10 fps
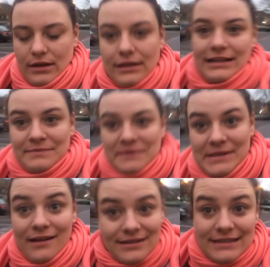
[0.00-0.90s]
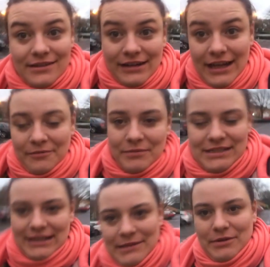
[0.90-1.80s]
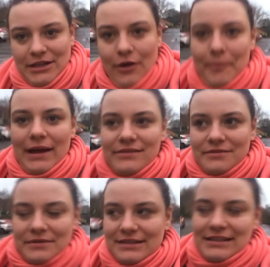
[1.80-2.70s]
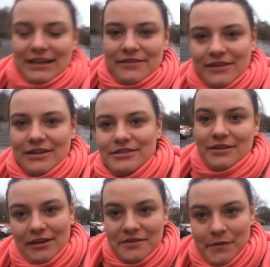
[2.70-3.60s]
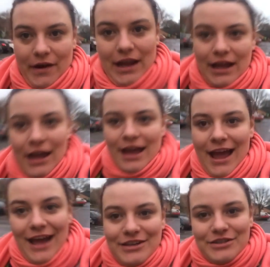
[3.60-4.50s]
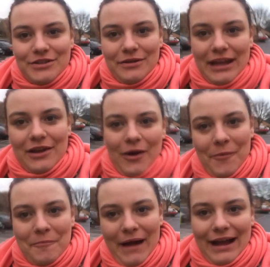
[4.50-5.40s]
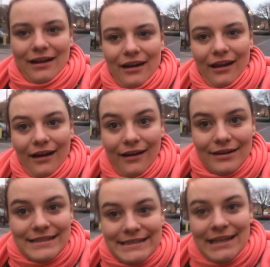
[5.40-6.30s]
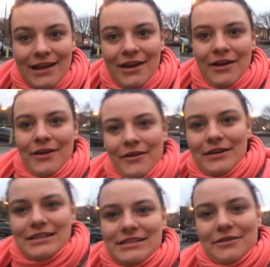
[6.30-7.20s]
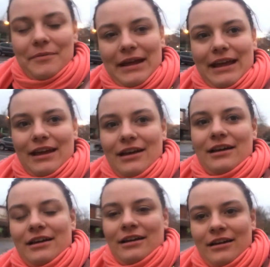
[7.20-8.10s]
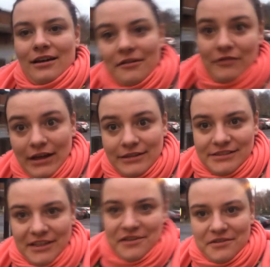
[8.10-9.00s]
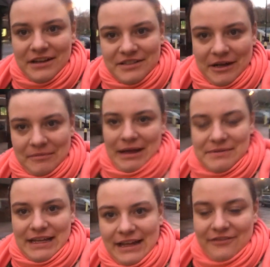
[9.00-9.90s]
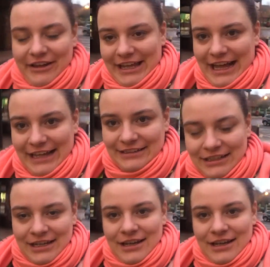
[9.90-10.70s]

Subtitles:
Les Mills classes on it, and particularly body combat, so I'm going to see if the studio's free and do a combat class, which will be fun. So I'll try and time lapse that if I can.